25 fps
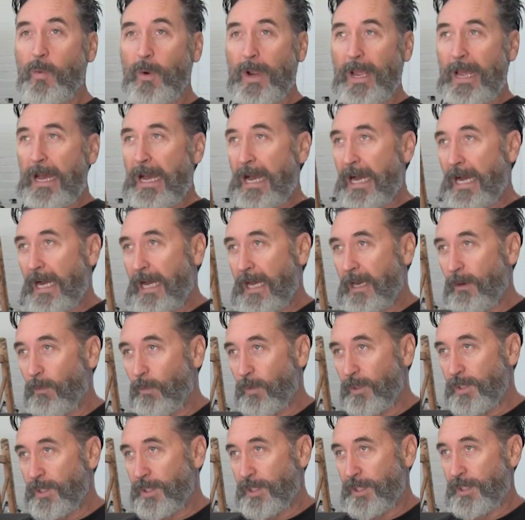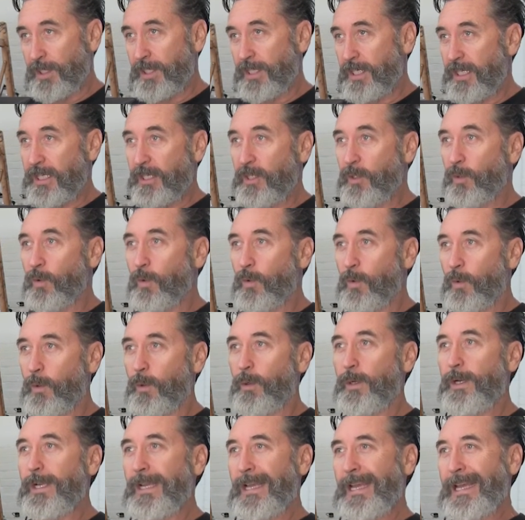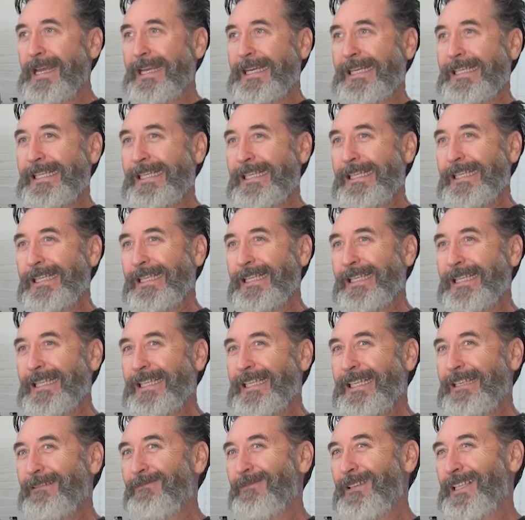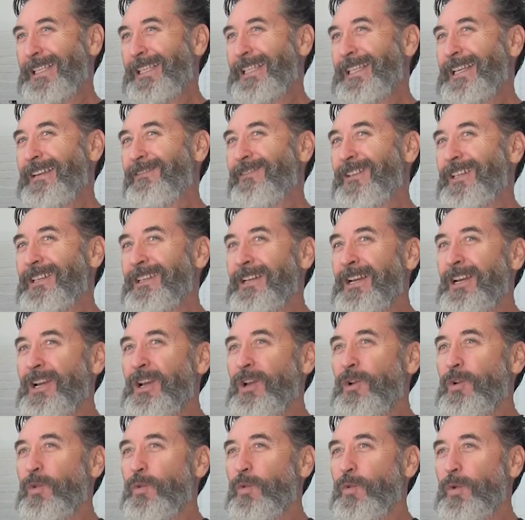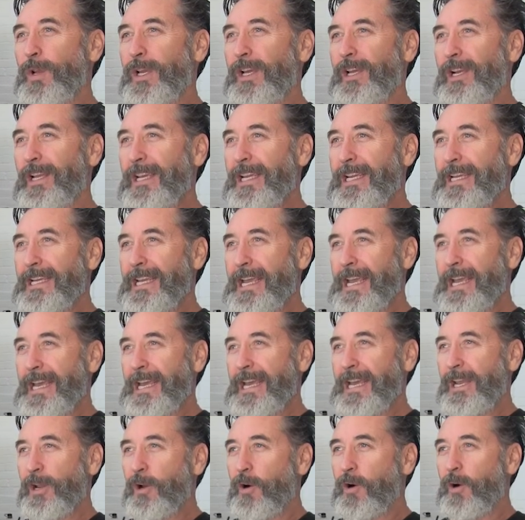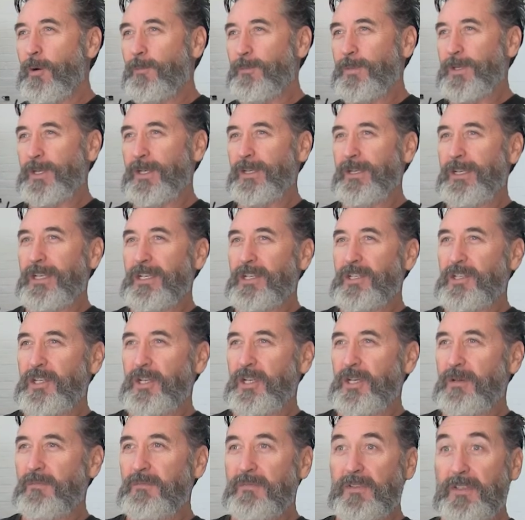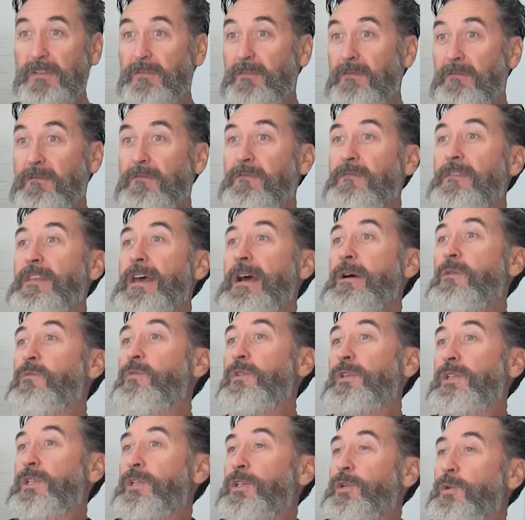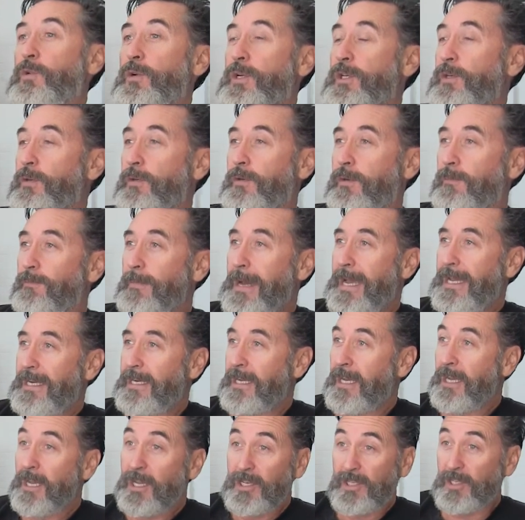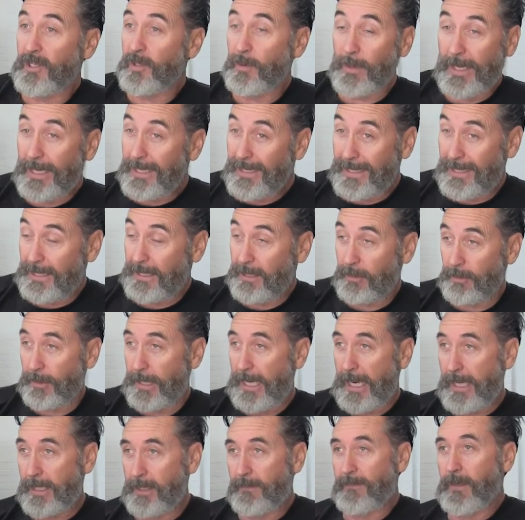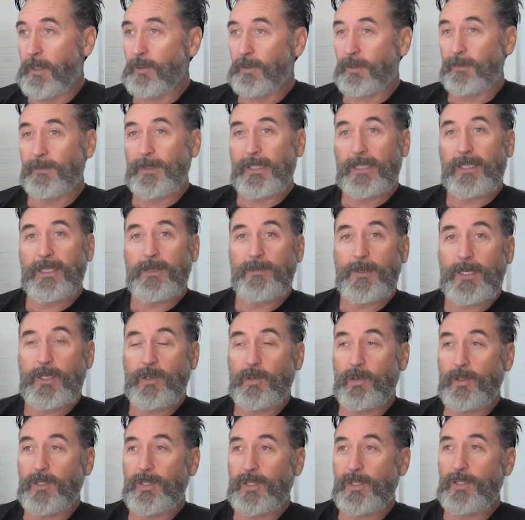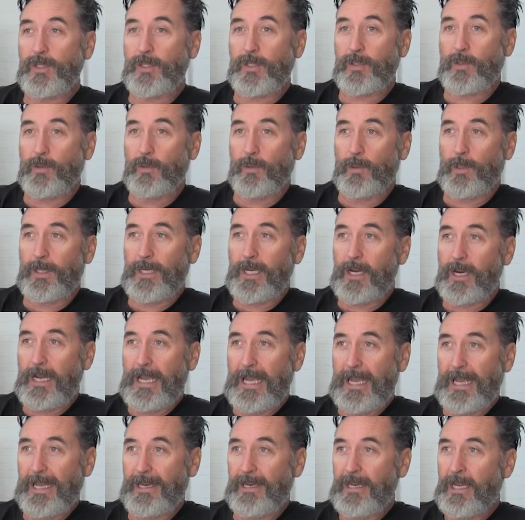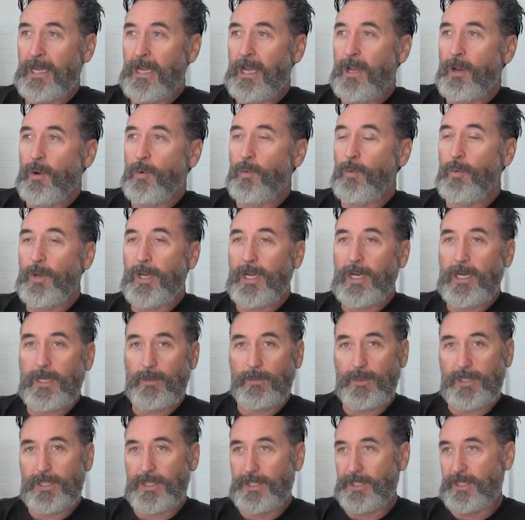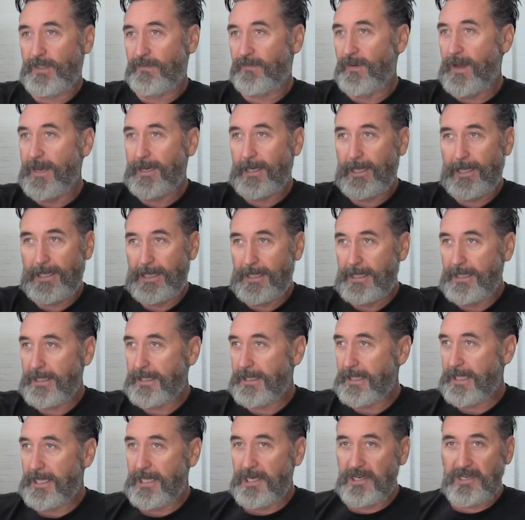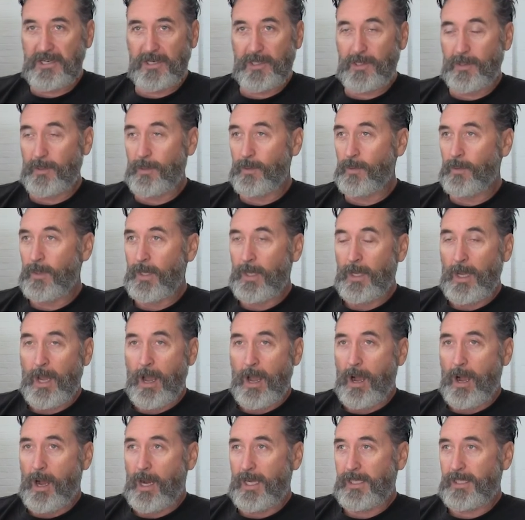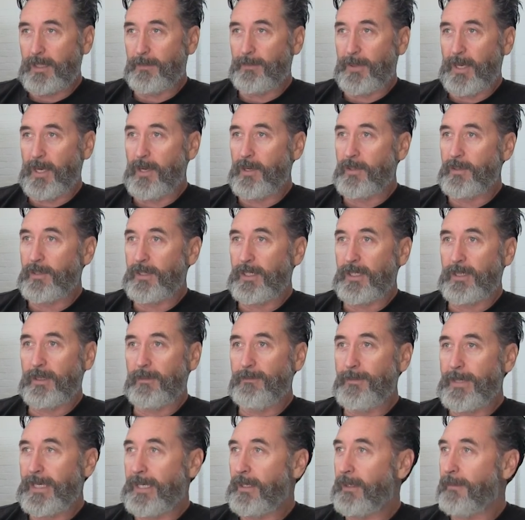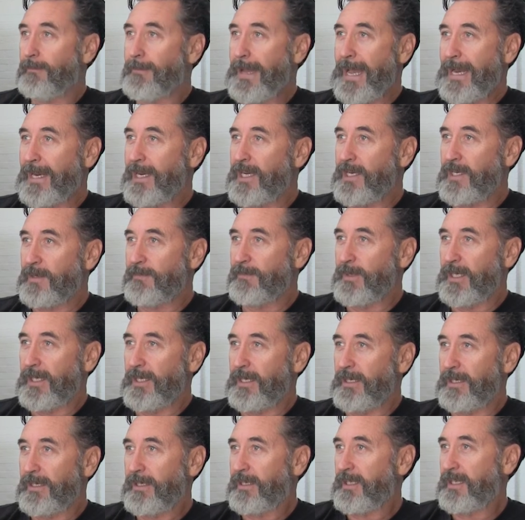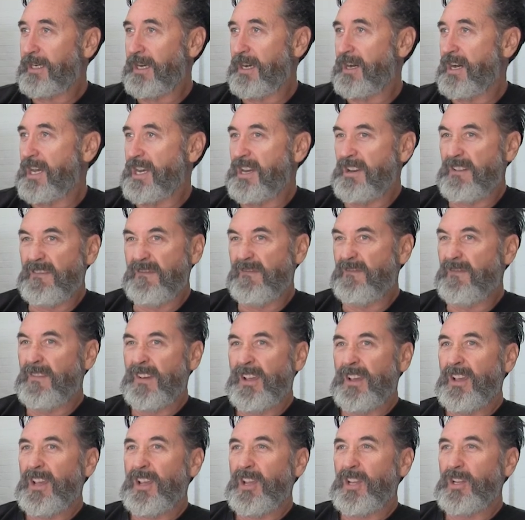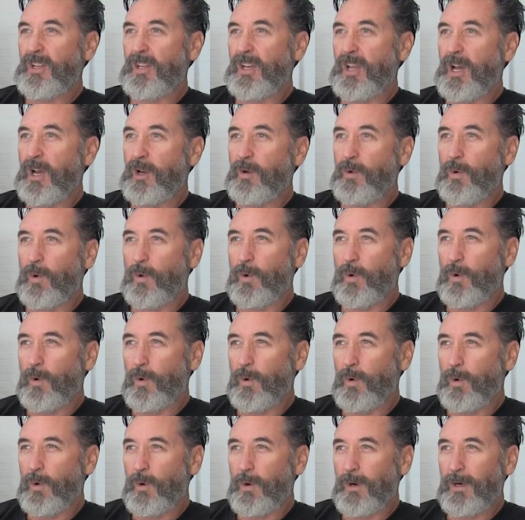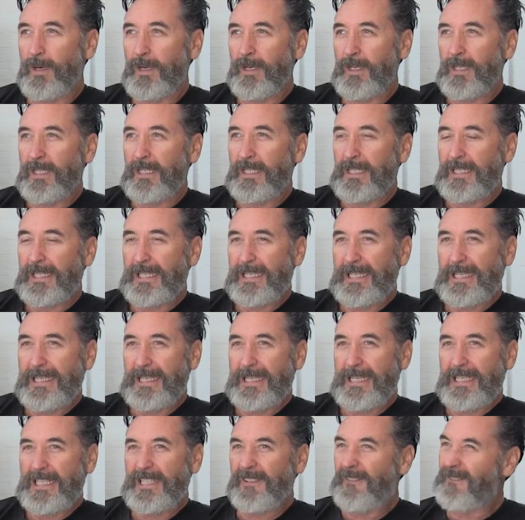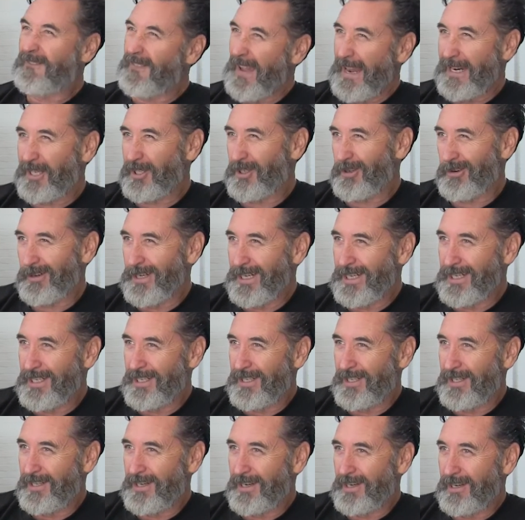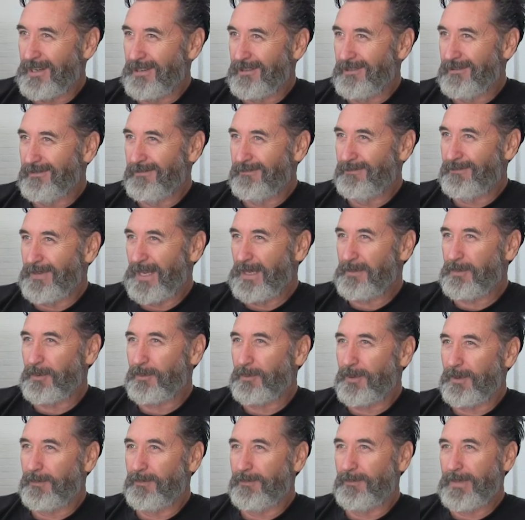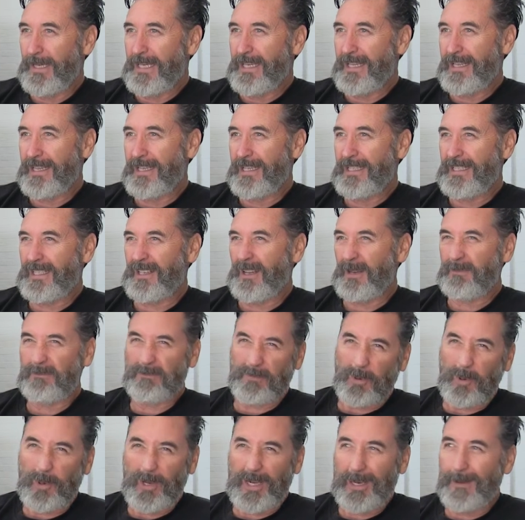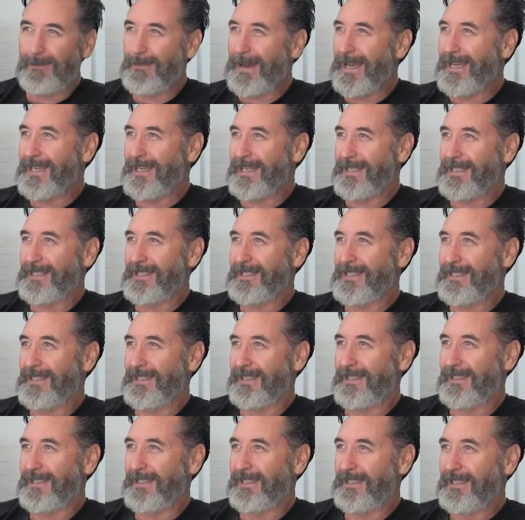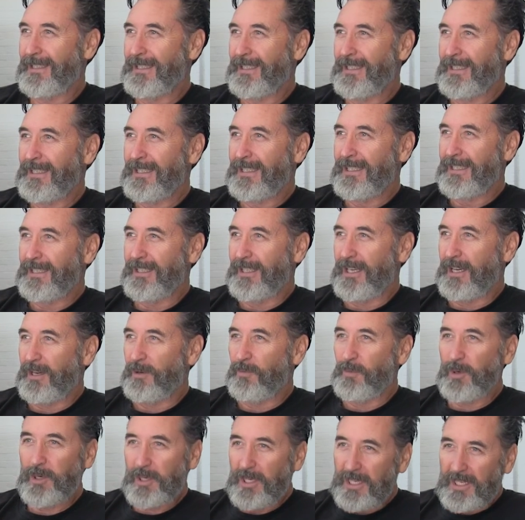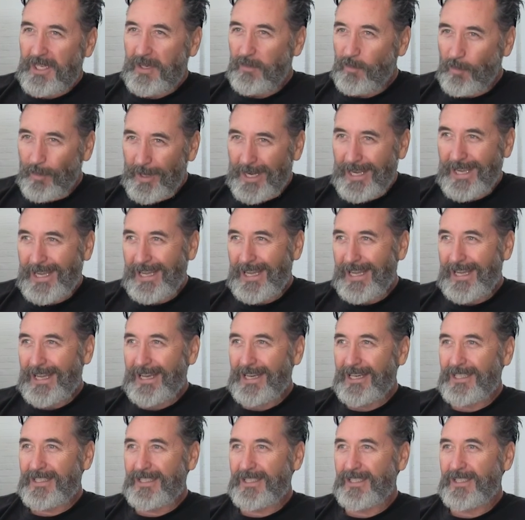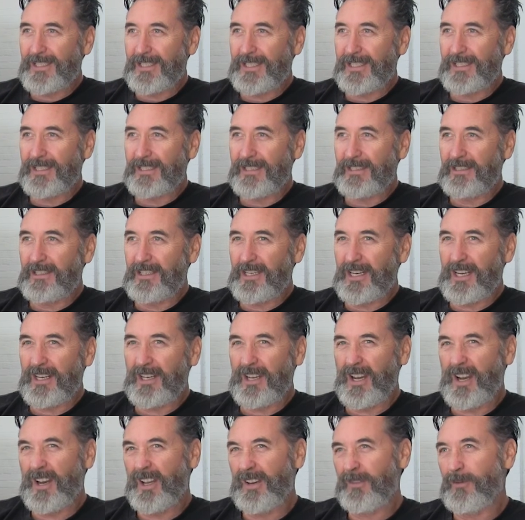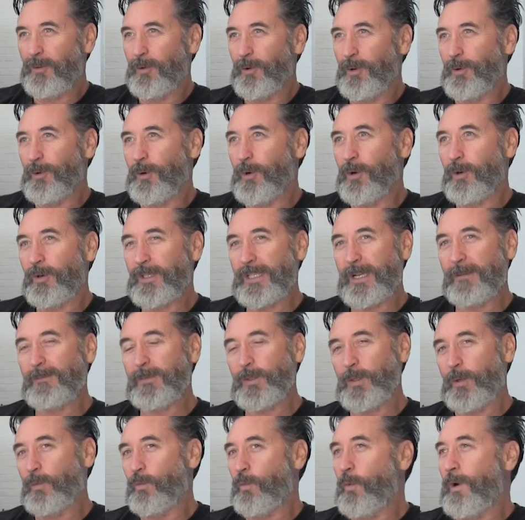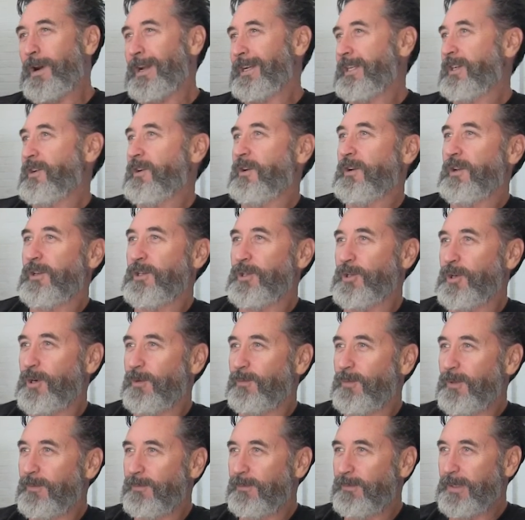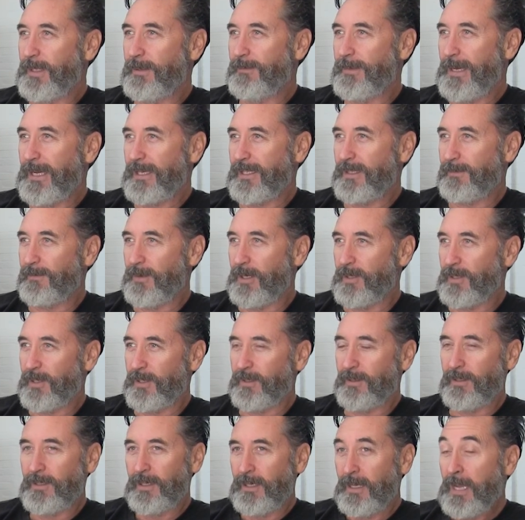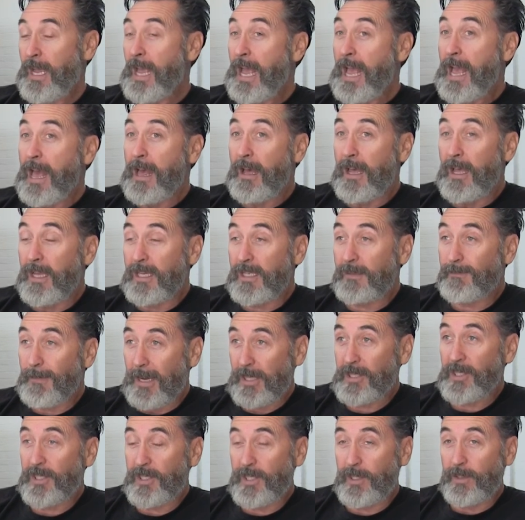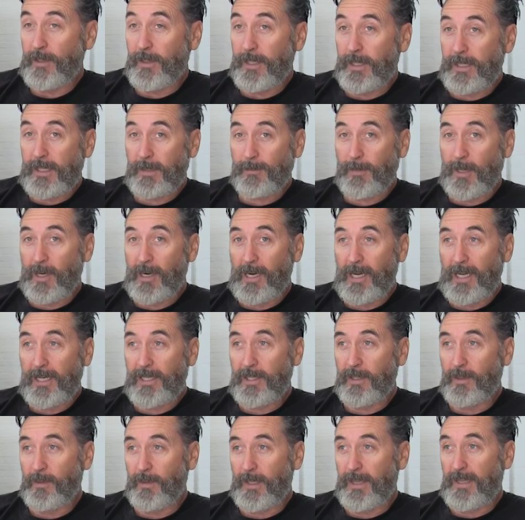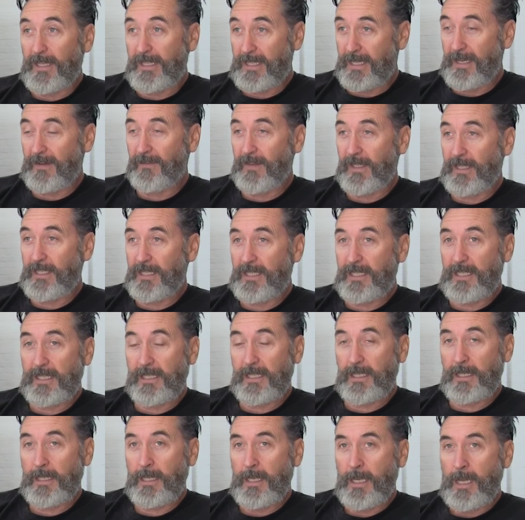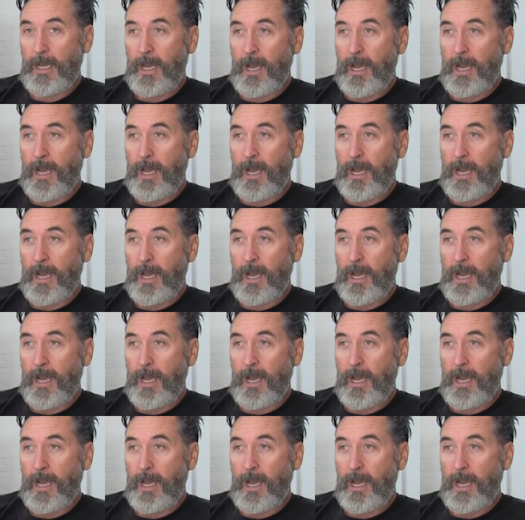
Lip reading: where art was just ignored, and it was never really an option in terms of that was a choice you could make to do anything creative ultimately, because the schooling I had really was just funneling us into, I suppose, little middle management kind of, you know, or into factories, you know. People were being things like boilermakers and, you know, working in warehouses and, you know, kind of, or some sort of white collar job would be about as much as you'd aspire to in the 70s. And